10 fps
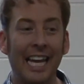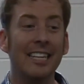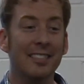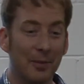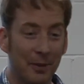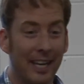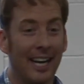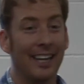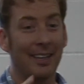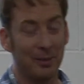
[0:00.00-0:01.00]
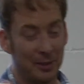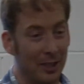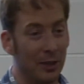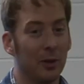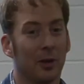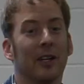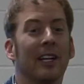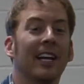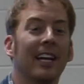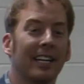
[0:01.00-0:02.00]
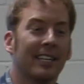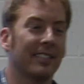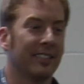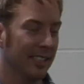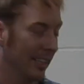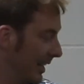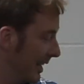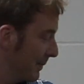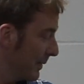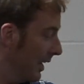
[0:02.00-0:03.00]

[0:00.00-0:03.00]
Except for the guy that was at Google, yeah.